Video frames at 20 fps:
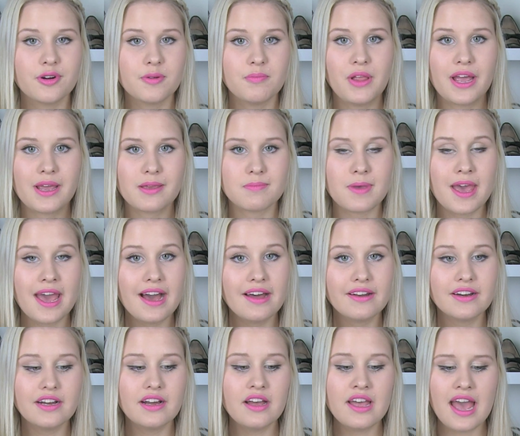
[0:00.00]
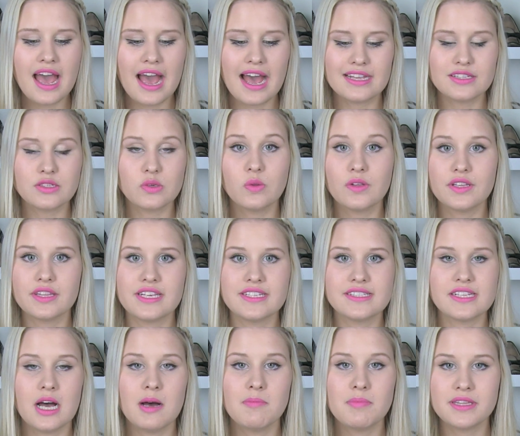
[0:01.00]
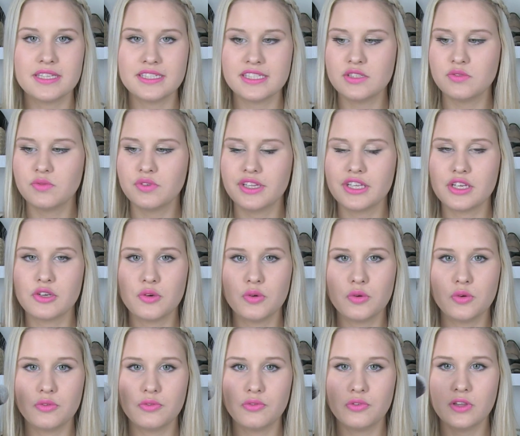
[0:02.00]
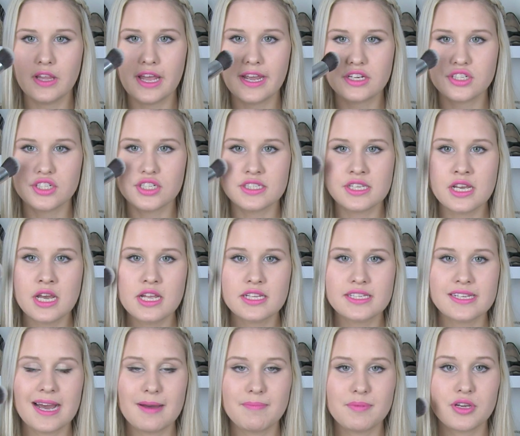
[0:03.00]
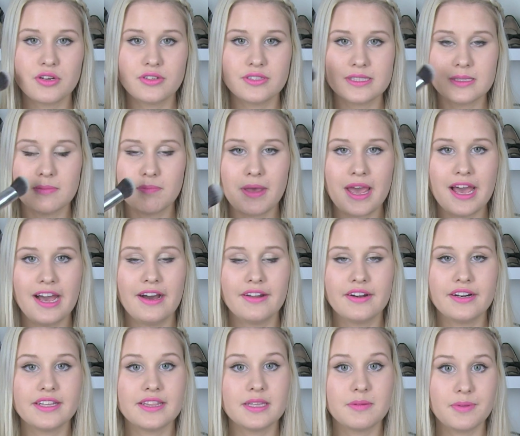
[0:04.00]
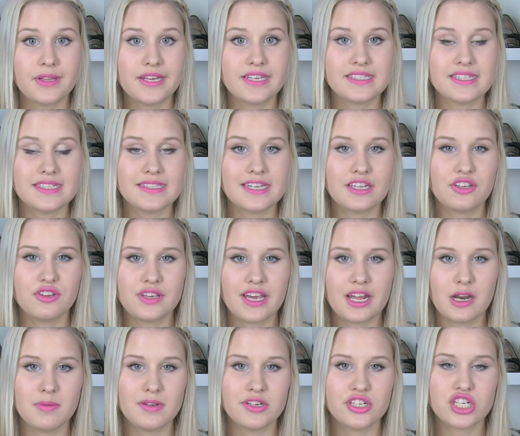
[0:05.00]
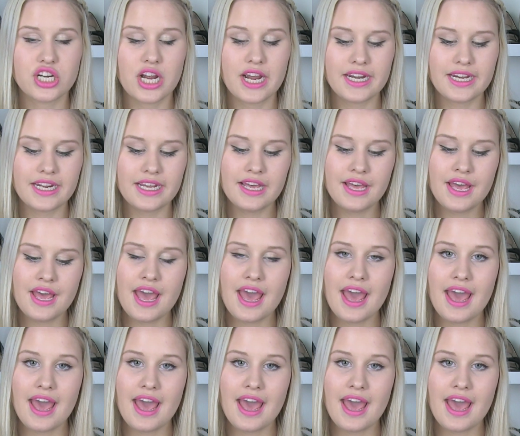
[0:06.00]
for applying powder, as all of these are, but this is really cool for like just tapping on some powder in the places that you get a bit shiny.